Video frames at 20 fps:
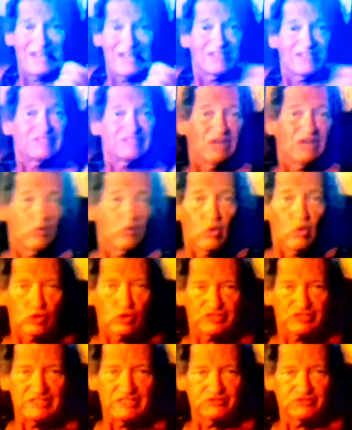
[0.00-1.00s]
That's how
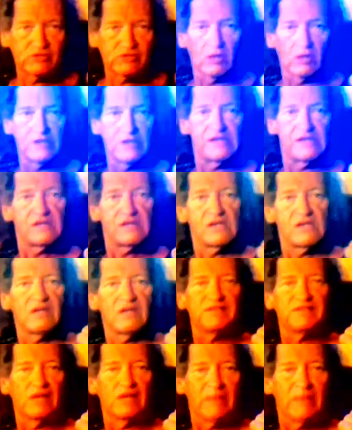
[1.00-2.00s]
wars get started,
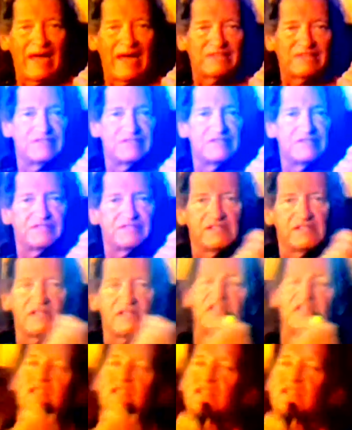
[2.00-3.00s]
dumbasses.
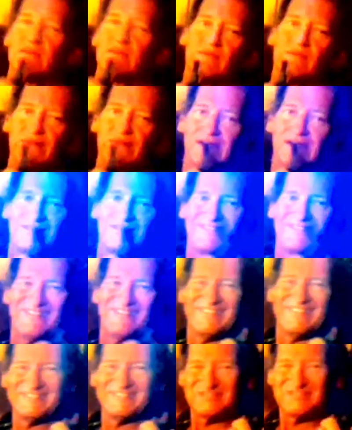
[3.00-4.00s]
Okay,
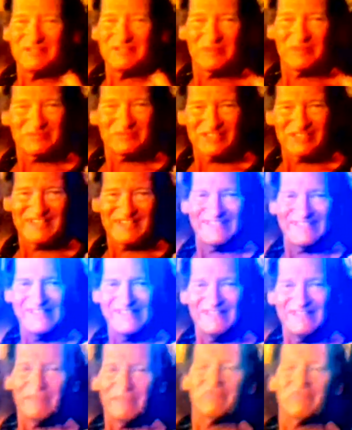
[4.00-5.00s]
see what I'm saying?
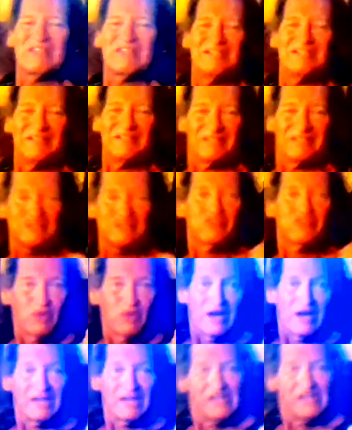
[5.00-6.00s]
This is
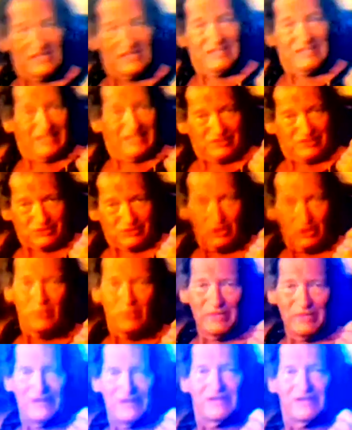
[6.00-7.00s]
why it's
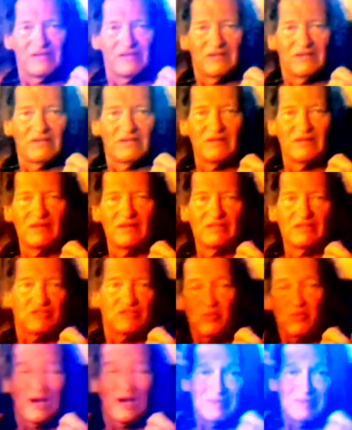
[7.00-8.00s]
stupid. This is
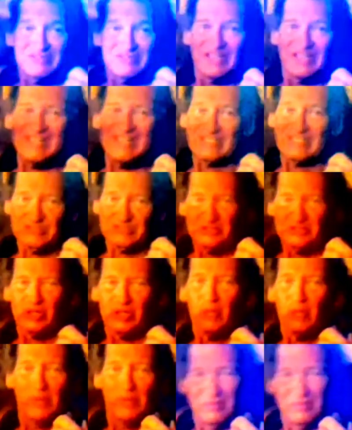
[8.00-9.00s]
why I'm saying it's
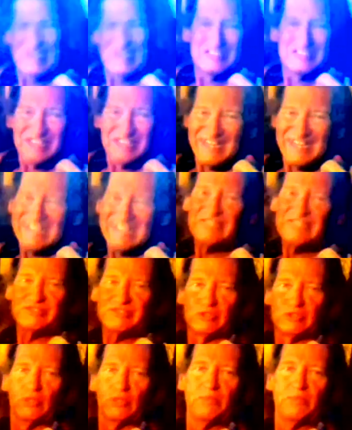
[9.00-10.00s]
stupid, because it is
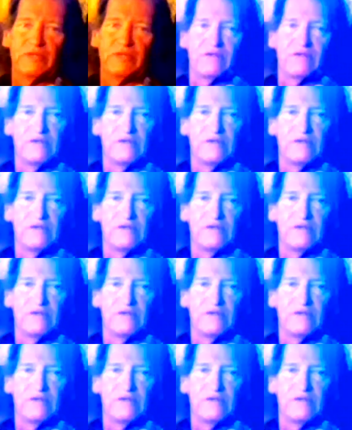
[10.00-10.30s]
stupid.